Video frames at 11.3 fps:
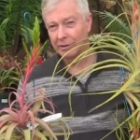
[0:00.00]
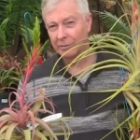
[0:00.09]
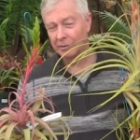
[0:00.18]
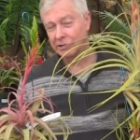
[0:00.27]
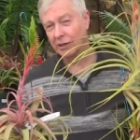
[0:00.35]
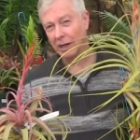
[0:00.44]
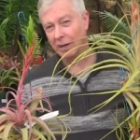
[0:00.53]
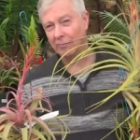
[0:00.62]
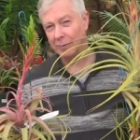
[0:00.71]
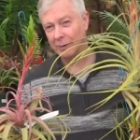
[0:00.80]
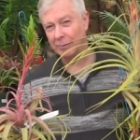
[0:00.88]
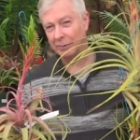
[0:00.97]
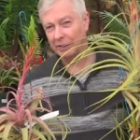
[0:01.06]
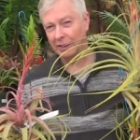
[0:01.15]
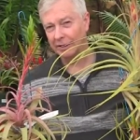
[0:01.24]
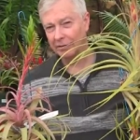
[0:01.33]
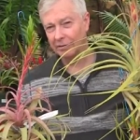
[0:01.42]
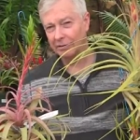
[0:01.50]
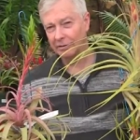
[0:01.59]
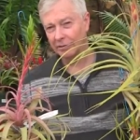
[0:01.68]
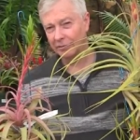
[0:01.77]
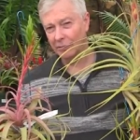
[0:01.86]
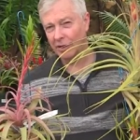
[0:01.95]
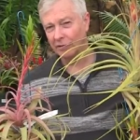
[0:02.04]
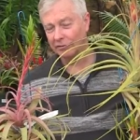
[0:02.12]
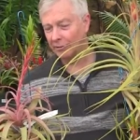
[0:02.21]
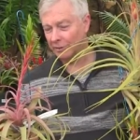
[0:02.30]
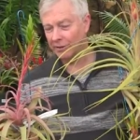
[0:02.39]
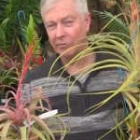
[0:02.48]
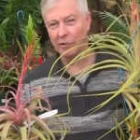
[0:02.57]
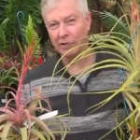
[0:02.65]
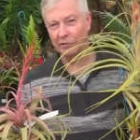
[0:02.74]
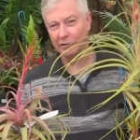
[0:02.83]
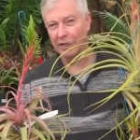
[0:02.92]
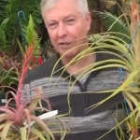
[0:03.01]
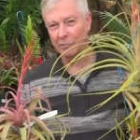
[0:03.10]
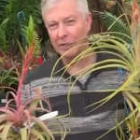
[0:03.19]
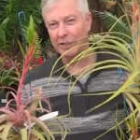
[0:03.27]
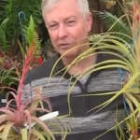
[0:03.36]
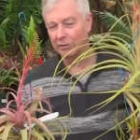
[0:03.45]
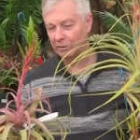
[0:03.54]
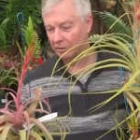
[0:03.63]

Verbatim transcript: which a lot of people like as well. So either way, you kind of win.